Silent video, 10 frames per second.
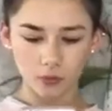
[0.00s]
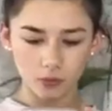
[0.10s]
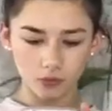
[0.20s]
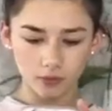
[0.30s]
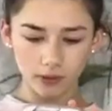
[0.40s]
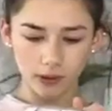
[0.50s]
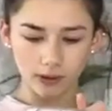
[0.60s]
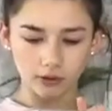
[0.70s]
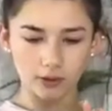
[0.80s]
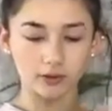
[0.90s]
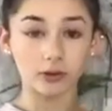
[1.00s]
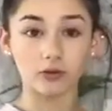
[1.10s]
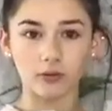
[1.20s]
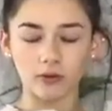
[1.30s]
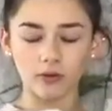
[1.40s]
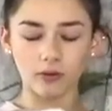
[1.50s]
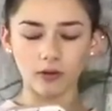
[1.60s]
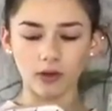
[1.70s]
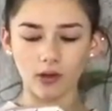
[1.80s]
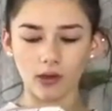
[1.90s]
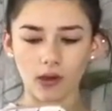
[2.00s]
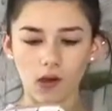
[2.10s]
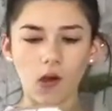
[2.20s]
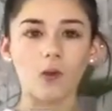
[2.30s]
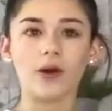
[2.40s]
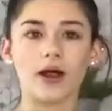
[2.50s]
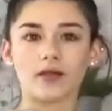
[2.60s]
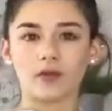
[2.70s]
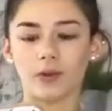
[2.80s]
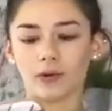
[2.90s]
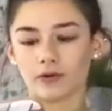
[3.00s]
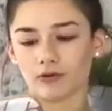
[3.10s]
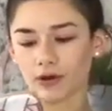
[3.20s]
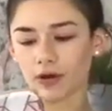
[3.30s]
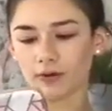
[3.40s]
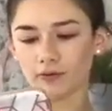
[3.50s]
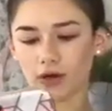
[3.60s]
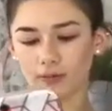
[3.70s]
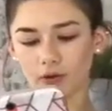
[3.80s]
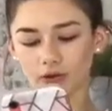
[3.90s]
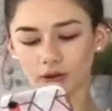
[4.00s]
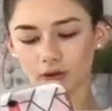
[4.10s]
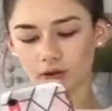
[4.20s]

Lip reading: Oh, gonna like a TikTok dance. But I'll still put it on screen now, even though I'm not looking at